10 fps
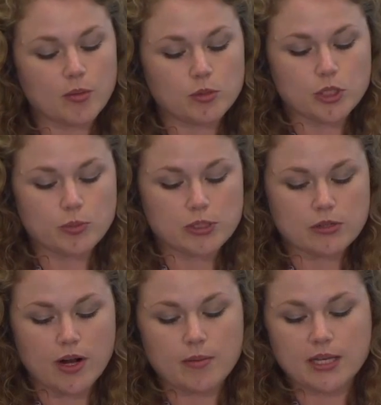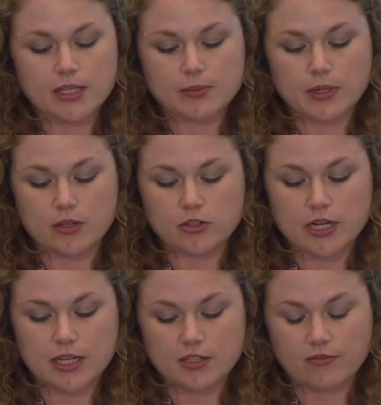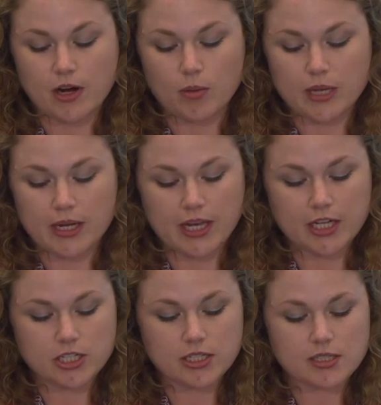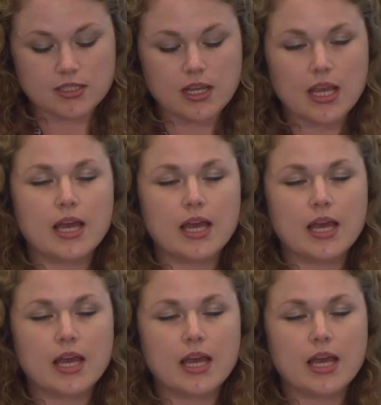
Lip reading: able to prescribe the S100 antiviral medications,